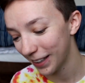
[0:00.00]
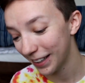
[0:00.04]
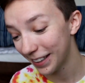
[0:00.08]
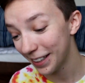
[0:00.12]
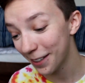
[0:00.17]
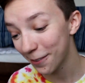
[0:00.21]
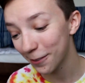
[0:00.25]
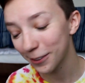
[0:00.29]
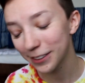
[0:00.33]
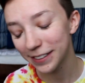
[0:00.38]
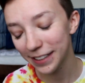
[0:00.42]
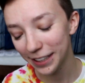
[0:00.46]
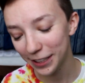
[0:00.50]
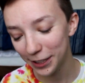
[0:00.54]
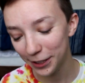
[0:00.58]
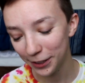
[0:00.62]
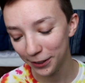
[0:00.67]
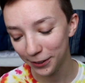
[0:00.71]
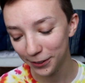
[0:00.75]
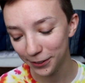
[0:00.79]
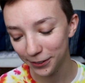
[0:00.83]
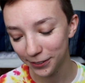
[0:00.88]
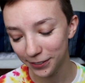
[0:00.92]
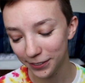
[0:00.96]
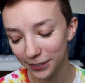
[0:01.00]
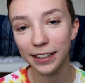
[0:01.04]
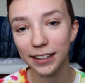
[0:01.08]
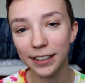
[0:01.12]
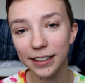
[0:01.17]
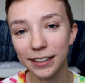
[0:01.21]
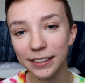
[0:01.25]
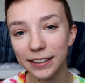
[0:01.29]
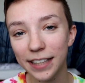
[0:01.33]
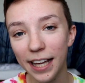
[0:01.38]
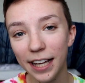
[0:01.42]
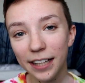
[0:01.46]
and it will take you
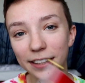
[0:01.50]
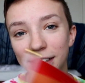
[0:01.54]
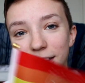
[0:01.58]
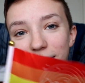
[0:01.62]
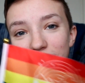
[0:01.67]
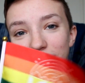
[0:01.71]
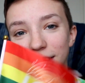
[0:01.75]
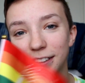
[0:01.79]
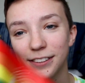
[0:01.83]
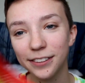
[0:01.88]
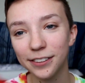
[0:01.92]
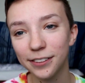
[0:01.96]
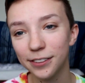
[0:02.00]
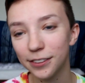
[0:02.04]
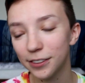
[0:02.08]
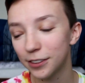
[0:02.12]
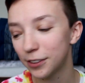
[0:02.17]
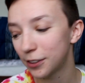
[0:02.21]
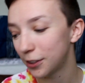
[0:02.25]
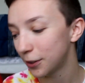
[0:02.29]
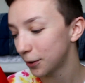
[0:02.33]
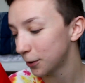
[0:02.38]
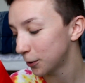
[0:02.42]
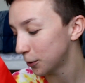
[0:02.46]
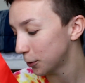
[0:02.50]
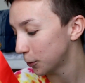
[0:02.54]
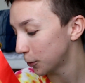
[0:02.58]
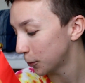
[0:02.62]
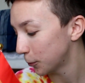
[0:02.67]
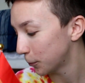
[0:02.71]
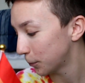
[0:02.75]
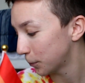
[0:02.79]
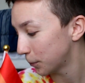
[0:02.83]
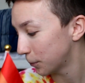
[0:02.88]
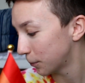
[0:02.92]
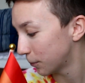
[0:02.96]
exactly
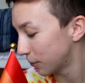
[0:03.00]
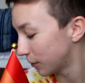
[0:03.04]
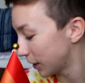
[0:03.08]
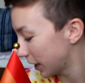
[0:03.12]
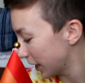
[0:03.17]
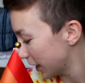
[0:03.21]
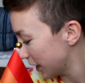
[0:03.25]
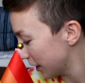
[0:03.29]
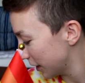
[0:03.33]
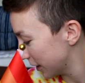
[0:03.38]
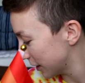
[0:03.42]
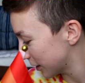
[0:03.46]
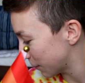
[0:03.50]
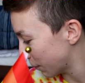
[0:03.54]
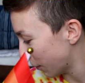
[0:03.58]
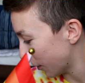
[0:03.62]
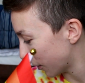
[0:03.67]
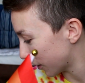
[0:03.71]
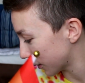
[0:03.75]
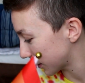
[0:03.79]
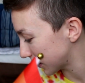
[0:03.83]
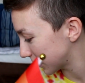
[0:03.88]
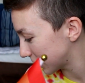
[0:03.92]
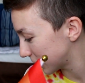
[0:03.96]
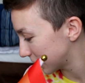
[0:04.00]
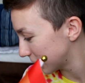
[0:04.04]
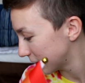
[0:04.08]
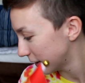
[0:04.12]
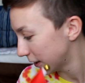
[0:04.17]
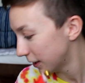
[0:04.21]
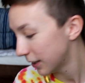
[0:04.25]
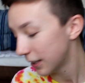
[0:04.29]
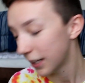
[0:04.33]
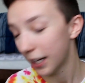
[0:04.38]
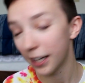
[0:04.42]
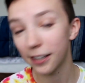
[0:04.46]
to getting this box
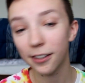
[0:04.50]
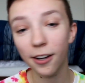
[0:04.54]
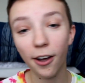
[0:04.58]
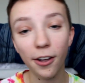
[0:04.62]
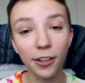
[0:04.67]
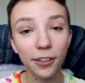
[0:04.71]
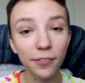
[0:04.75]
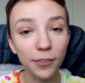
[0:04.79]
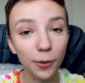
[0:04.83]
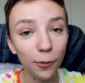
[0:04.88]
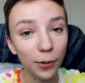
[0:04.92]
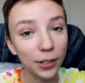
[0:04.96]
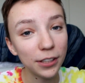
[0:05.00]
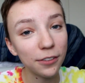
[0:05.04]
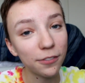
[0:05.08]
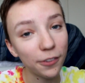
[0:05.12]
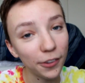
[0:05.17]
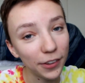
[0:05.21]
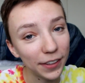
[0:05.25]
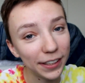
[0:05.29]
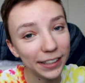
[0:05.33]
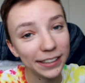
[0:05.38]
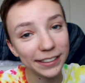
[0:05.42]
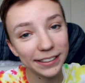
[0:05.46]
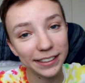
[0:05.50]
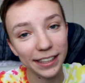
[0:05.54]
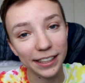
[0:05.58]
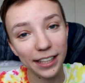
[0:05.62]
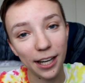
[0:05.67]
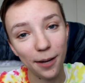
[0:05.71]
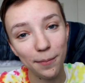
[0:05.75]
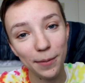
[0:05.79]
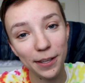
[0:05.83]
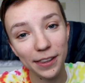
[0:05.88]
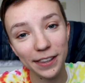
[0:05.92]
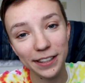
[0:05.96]
and all of the wonderful things that
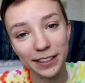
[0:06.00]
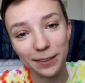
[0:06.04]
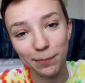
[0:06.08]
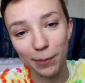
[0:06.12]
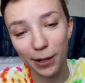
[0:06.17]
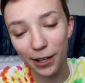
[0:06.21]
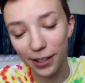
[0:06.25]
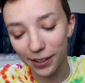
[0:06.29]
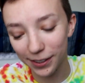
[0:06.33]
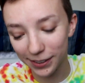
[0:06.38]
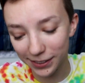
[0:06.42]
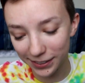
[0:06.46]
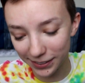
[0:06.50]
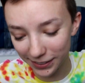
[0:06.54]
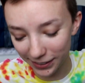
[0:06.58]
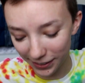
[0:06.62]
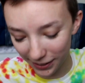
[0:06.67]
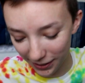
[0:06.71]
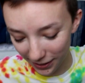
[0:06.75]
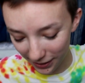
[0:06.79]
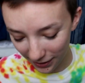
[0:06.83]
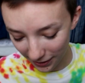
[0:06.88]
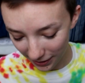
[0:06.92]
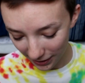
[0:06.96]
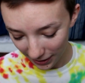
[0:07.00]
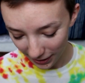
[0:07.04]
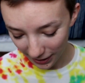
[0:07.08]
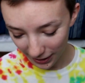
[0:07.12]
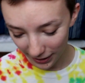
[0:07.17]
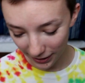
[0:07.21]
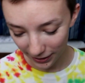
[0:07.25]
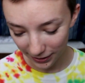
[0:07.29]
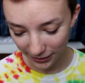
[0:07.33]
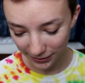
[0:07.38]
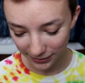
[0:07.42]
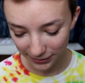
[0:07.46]
come in this box
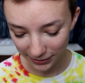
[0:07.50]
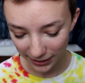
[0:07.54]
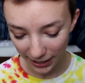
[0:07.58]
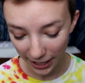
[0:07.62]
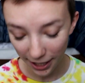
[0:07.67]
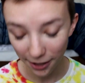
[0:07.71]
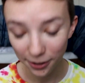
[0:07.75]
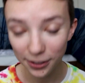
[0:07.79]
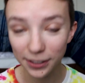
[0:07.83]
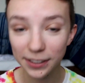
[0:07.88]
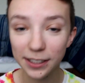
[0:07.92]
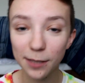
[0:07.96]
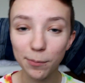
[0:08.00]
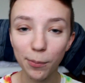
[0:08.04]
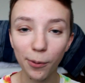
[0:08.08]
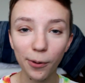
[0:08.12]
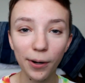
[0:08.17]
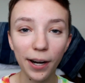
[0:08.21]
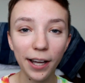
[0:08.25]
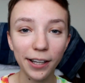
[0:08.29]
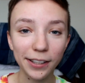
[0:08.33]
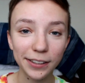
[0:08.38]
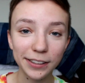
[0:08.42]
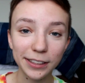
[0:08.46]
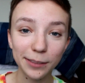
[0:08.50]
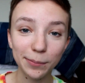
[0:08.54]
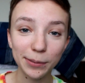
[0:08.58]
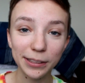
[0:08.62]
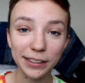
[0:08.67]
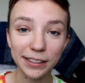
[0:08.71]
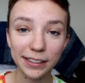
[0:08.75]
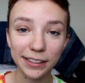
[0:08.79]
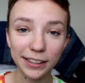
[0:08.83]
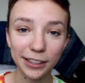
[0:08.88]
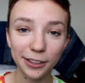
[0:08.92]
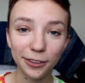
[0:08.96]
and how to support
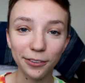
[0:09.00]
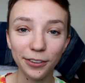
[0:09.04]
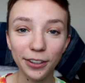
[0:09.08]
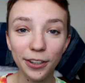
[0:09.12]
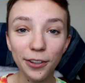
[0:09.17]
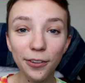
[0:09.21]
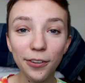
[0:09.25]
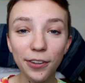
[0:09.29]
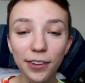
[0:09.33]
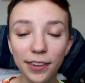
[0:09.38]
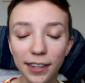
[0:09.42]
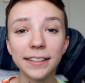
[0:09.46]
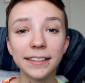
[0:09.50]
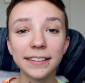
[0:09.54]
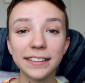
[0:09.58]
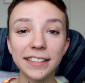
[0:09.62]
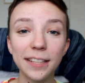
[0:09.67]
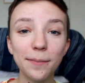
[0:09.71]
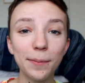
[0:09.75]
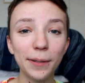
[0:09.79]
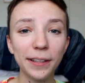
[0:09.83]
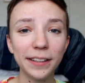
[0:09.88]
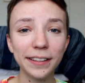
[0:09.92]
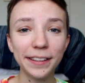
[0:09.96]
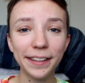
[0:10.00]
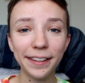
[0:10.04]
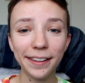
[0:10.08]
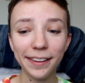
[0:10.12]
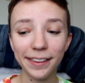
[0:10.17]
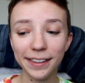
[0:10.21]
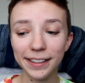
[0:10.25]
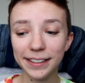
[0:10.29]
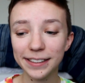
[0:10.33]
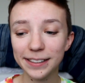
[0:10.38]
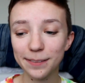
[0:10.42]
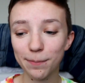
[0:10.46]
LGBTQ youth. Typically
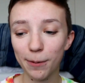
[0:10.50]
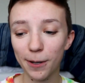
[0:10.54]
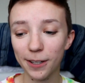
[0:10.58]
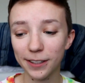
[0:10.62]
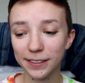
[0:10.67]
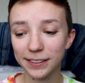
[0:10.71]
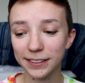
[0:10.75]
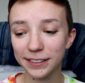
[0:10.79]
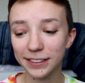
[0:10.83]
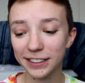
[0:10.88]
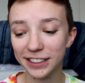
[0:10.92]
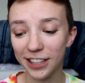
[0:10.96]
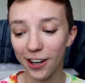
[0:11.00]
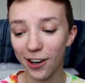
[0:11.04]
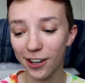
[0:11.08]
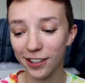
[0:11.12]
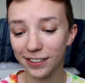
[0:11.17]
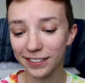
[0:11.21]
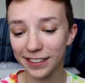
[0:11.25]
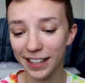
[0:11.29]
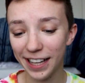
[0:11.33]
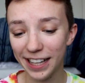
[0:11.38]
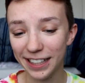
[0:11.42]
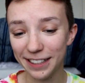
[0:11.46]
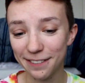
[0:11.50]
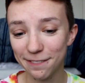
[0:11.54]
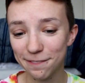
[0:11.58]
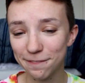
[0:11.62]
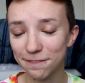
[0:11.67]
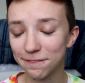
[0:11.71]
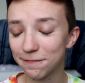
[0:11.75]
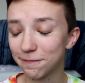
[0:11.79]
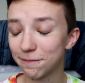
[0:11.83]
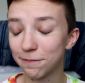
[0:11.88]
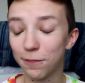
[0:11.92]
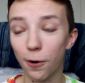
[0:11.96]
these boxes are like
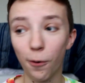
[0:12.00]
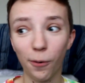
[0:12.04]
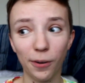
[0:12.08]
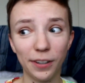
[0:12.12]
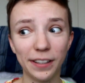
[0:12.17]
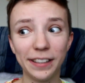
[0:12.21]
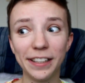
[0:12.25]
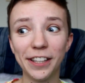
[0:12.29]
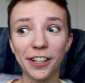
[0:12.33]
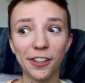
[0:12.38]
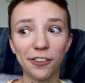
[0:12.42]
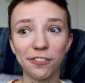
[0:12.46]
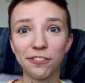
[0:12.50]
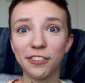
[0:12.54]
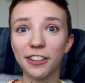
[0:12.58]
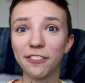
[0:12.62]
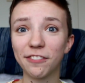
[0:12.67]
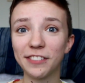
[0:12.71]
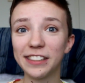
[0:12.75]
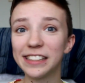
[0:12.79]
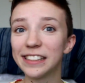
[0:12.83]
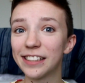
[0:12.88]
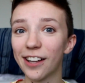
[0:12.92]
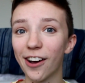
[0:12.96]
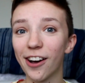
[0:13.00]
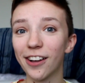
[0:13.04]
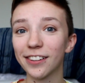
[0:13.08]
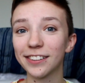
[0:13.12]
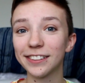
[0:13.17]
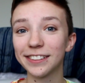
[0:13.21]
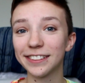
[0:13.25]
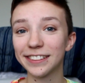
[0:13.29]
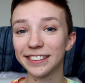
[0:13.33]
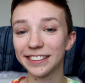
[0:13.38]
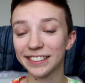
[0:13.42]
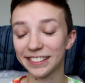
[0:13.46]
$40 or
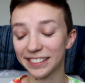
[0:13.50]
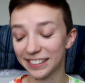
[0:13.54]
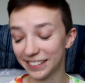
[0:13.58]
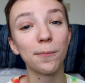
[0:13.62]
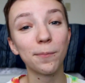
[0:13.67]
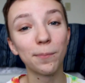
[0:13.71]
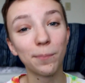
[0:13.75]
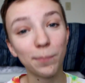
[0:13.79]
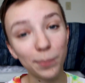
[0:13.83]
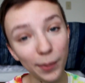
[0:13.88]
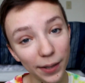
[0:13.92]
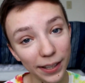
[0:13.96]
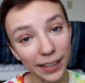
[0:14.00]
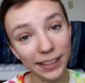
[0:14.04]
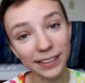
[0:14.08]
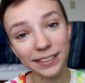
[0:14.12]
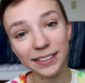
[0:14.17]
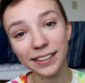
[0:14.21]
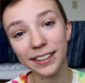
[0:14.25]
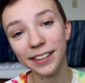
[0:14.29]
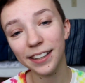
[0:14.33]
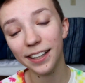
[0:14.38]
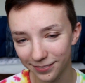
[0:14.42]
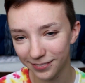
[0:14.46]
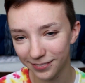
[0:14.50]
$50, but